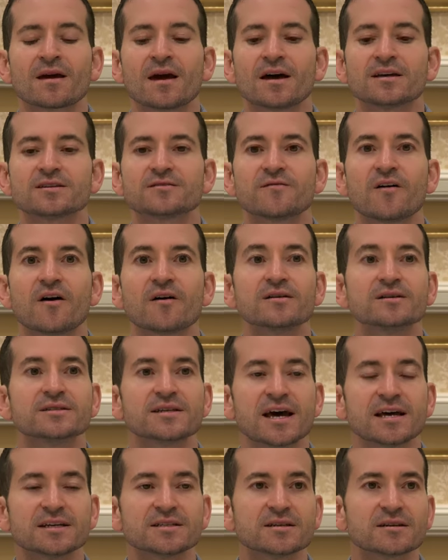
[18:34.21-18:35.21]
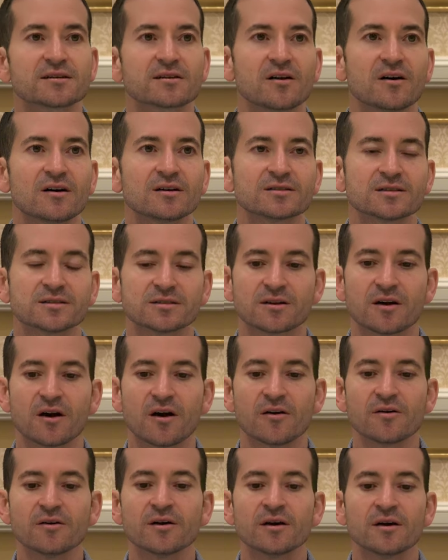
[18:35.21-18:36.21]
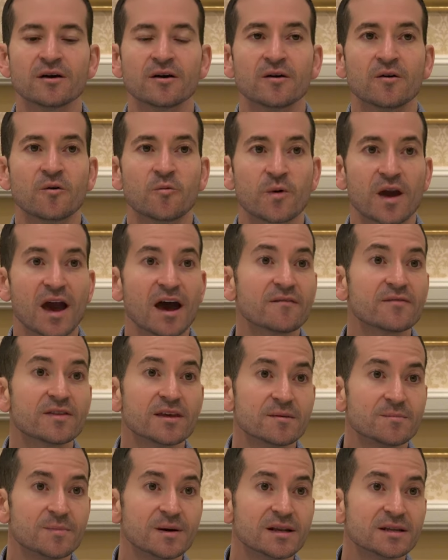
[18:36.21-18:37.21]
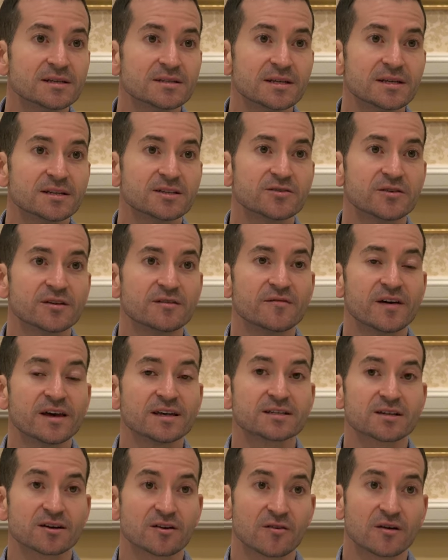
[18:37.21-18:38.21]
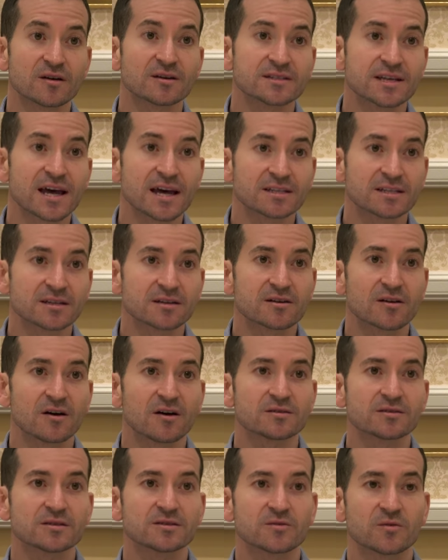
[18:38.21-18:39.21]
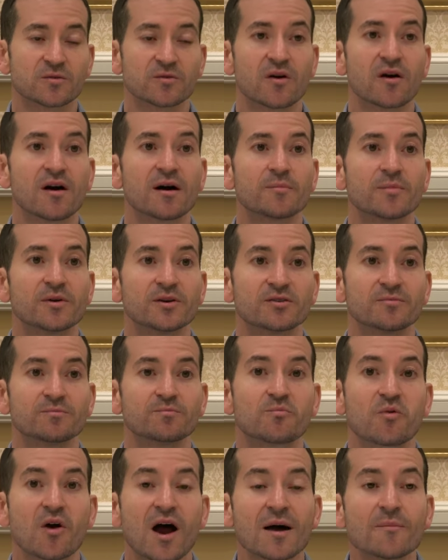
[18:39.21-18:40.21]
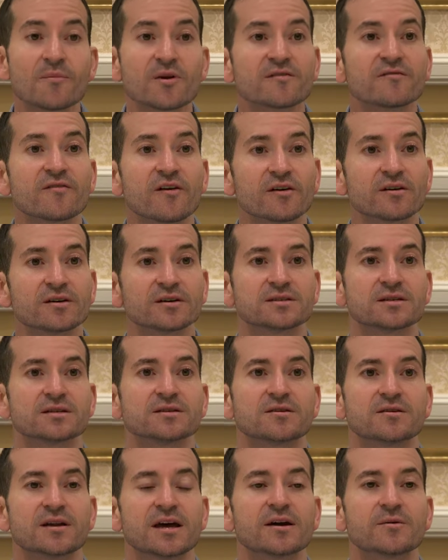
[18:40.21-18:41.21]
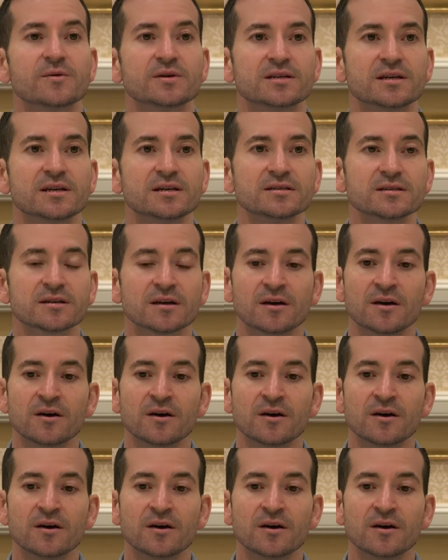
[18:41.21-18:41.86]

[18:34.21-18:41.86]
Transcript: As far as asset classes go, we have the ability to invest across asset classes, although our primary focus is on equities.